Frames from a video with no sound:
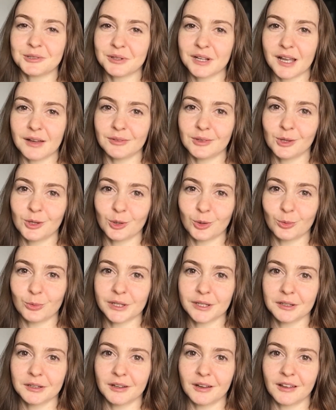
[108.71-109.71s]
you don't have a little
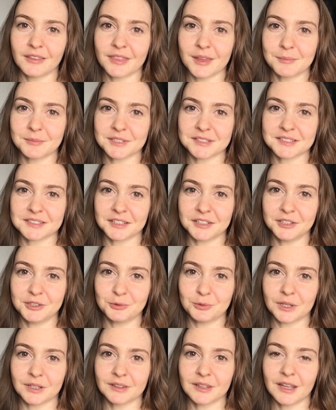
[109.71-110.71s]
wheel on them to tell you
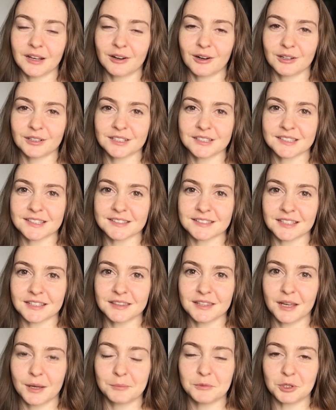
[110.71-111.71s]
what lead hardness is in
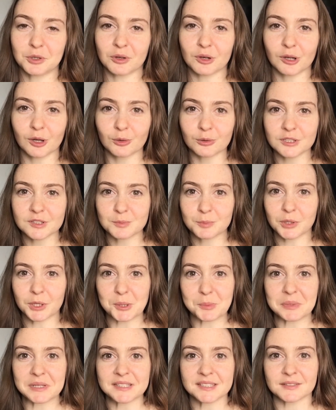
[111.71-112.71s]
them, you can always put a
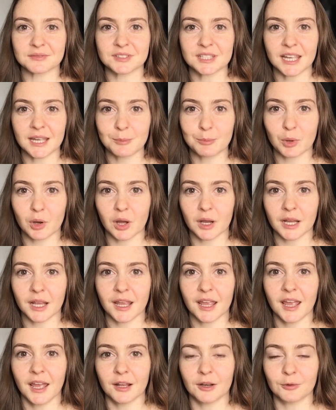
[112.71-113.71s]
piece of tape on it
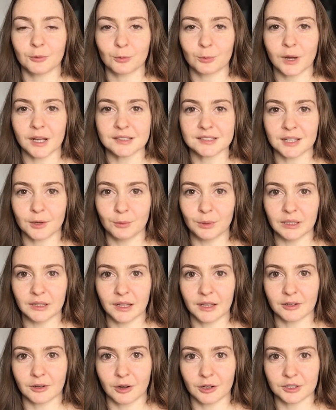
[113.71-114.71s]
and write down what
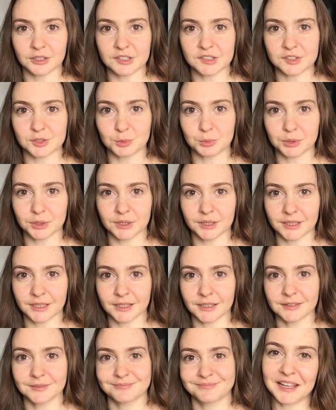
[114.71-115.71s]
lead hardness you put in it.
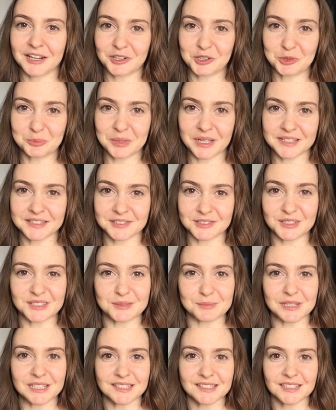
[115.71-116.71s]
Mechanical pencils
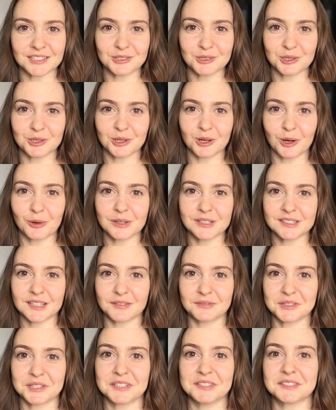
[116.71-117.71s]
means that you can always have
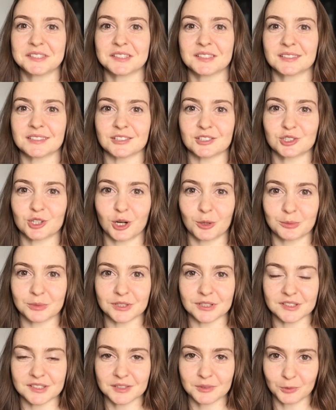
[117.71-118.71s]
a consistent
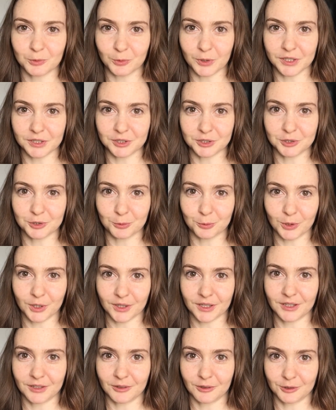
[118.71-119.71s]
sharpness when you're
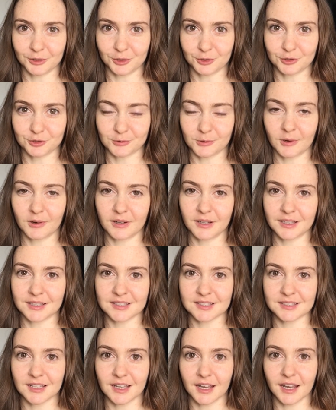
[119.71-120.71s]
working on your
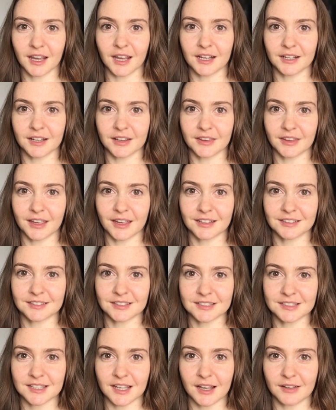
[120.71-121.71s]
drawings, and that
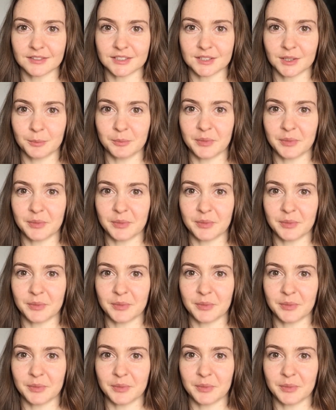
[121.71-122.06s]
does have some